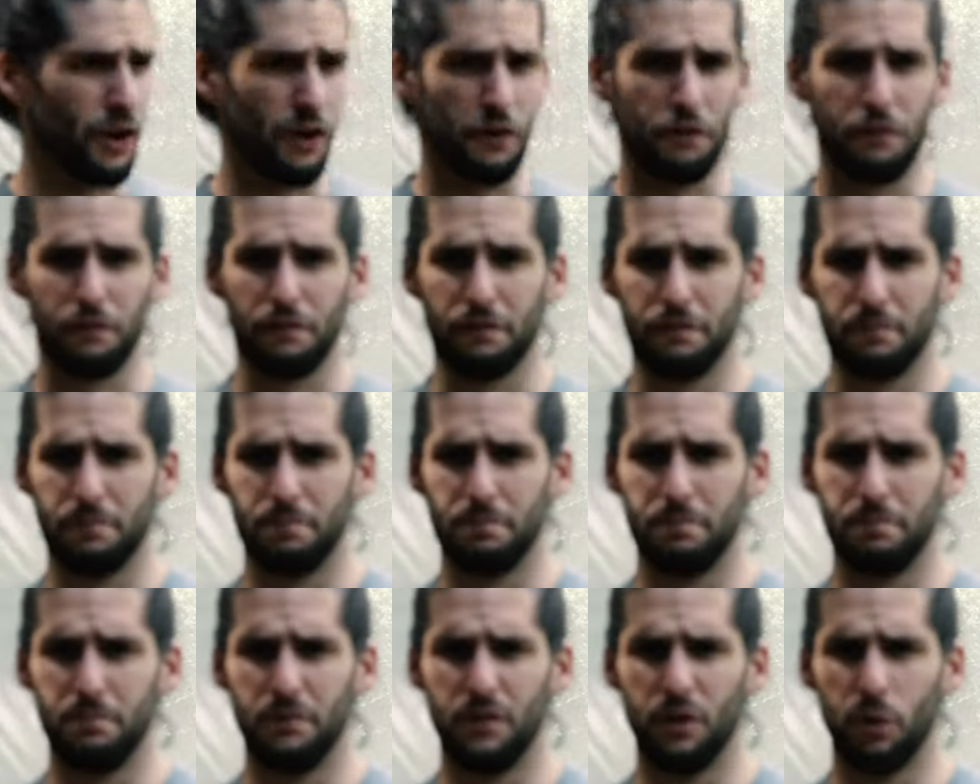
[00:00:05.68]
of
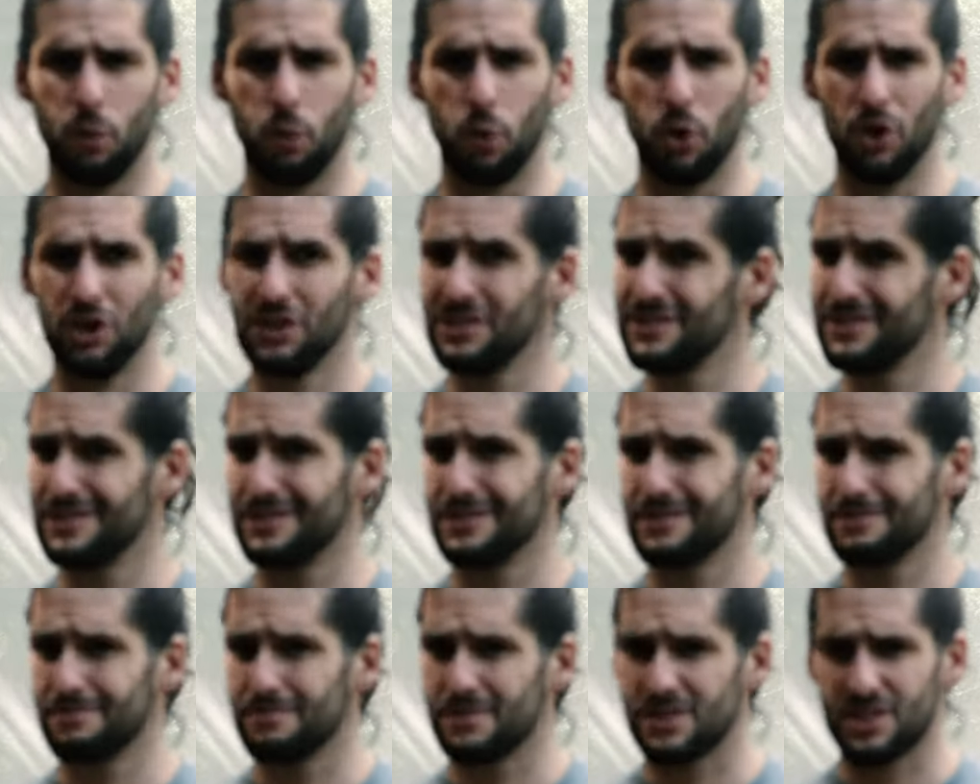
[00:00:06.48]
the
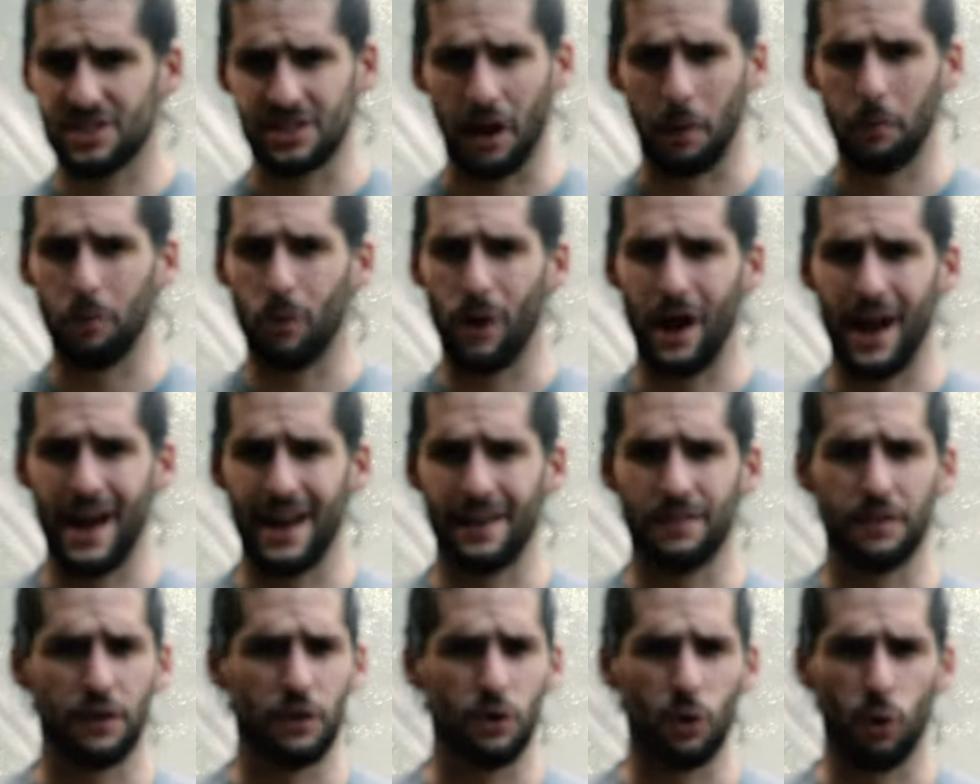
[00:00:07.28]
woods,
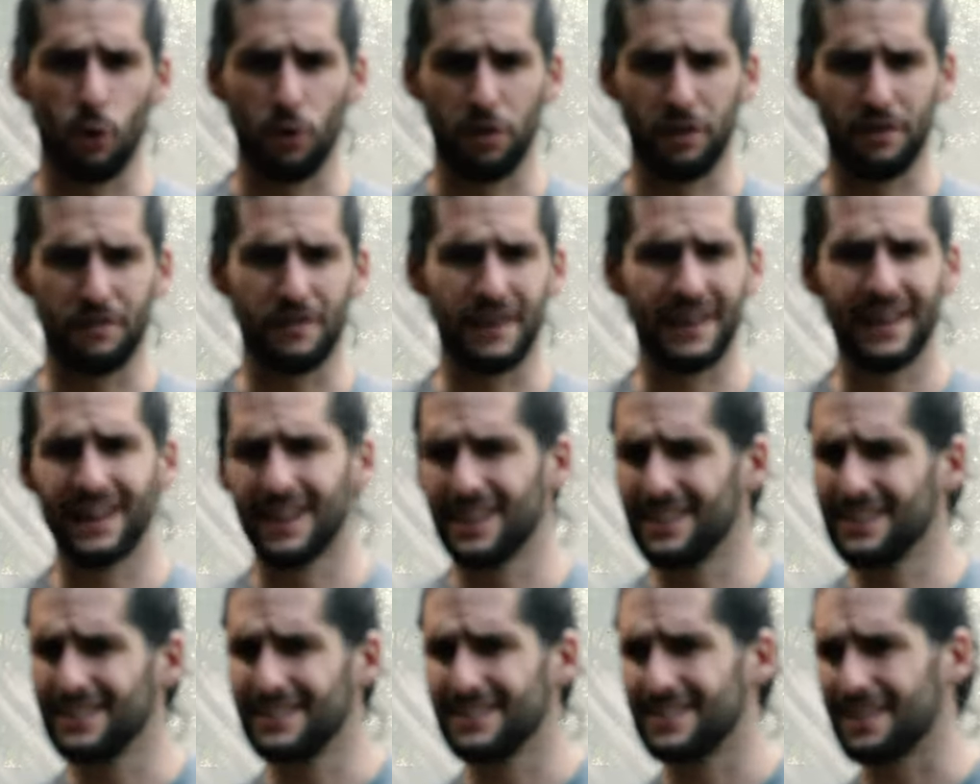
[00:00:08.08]
somewhere in the north of
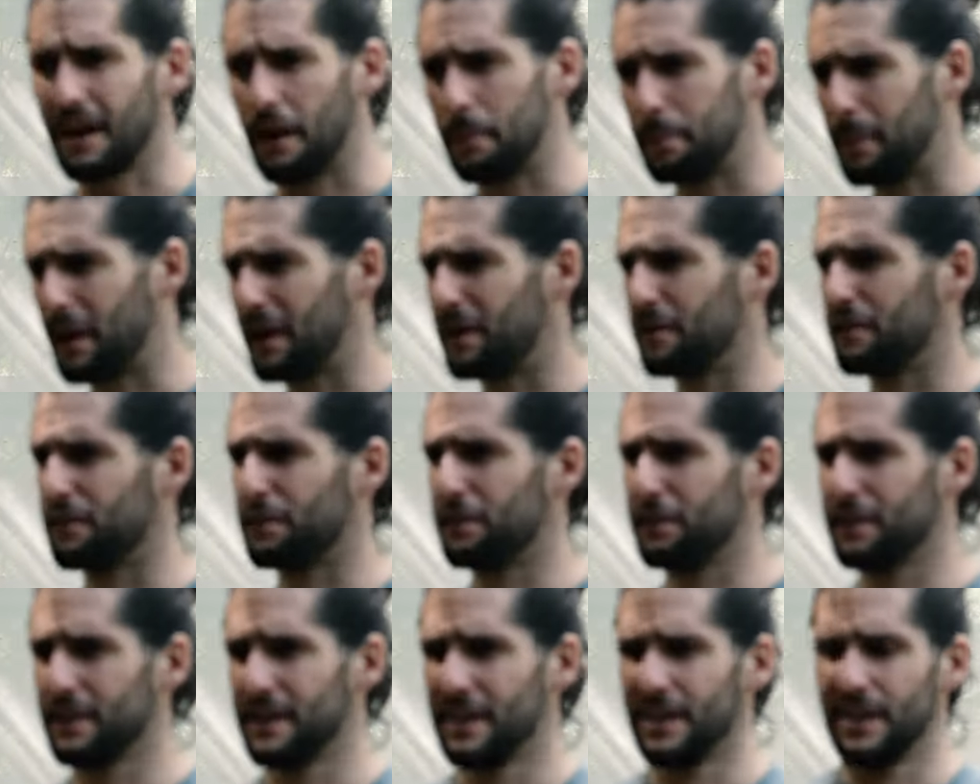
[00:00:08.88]
England,
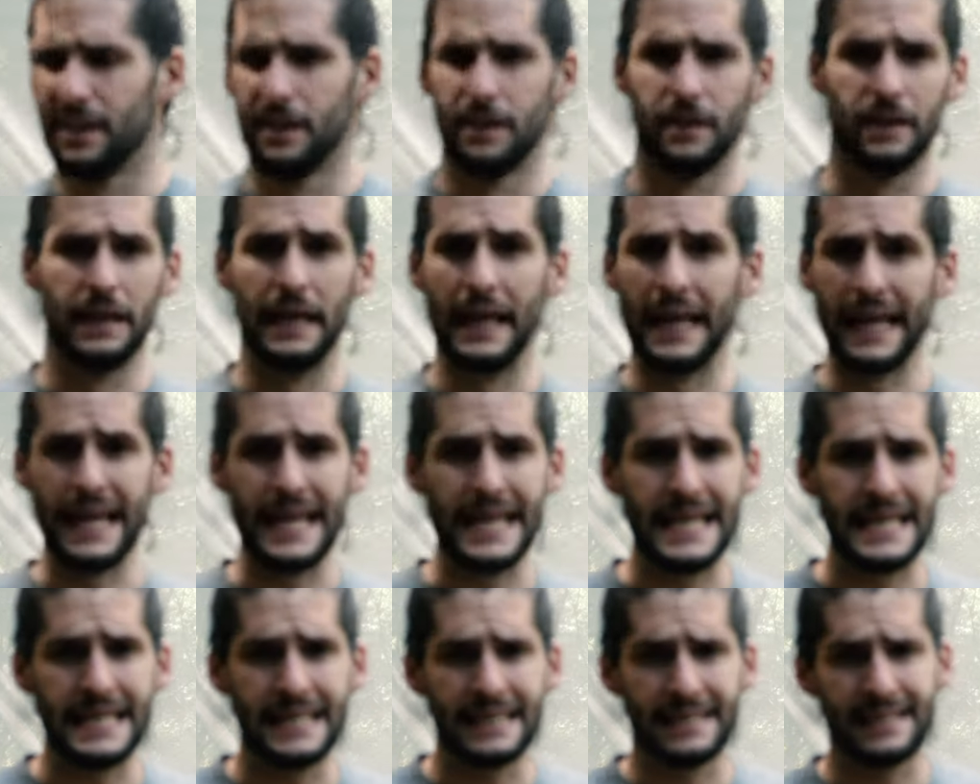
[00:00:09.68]
above
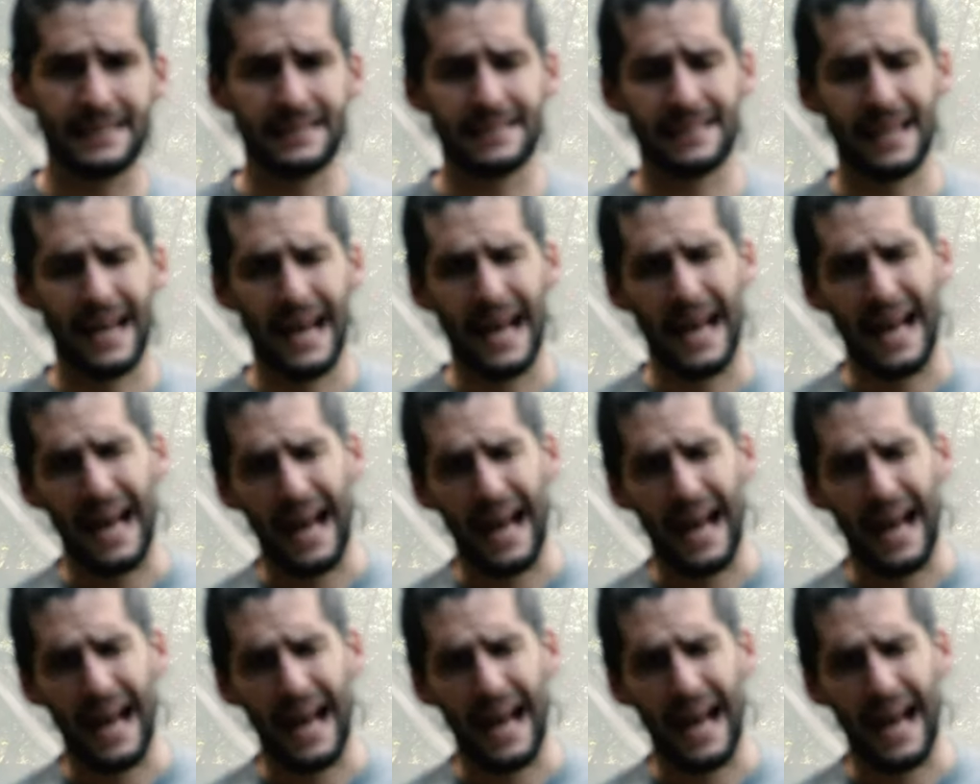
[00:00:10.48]
Leeds,